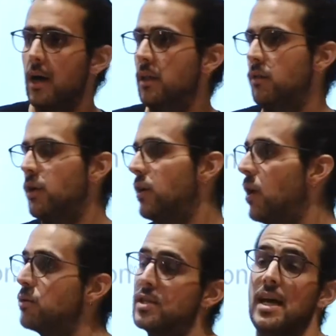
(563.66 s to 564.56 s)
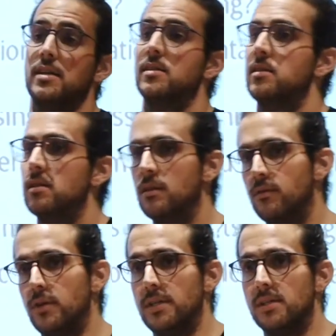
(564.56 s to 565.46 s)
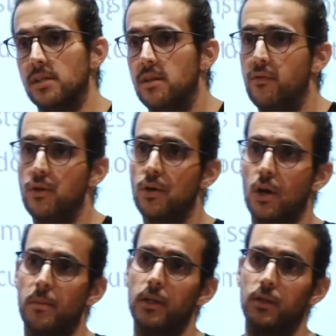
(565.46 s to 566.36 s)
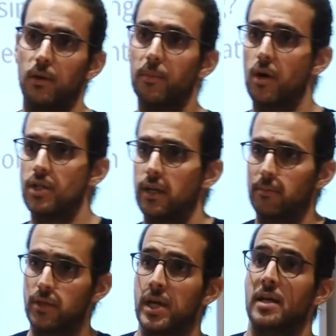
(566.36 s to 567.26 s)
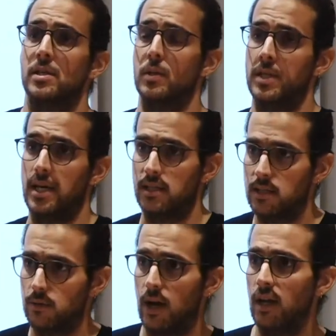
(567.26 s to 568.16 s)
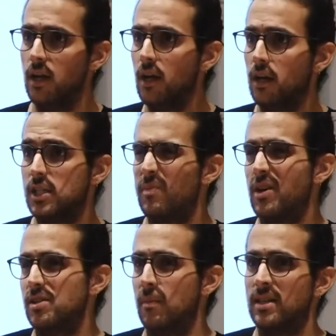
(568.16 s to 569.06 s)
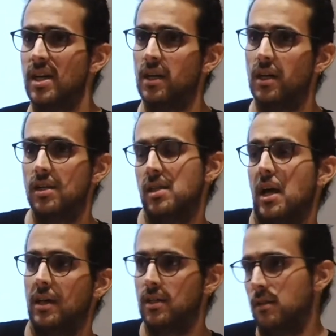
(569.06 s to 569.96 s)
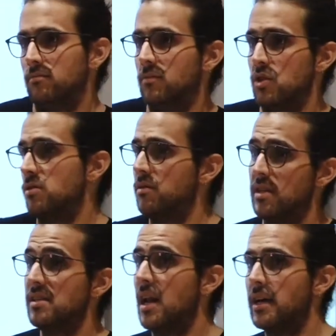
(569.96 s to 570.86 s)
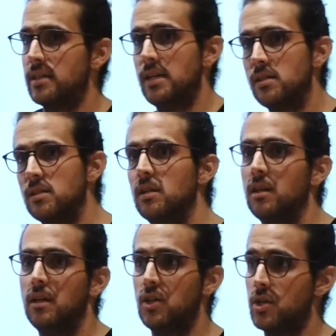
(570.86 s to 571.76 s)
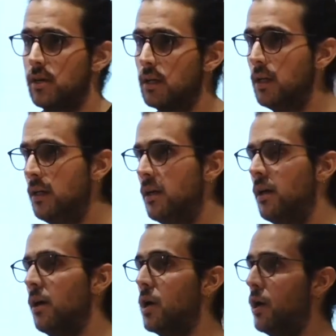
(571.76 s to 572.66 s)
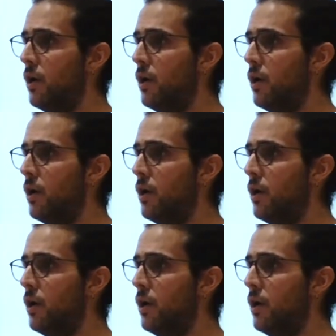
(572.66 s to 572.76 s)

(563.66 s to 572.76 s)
there are no tests, for instance. If you come into a project and the project has no tests, right? Is it because the maintainer is like just dislike tests in general? Or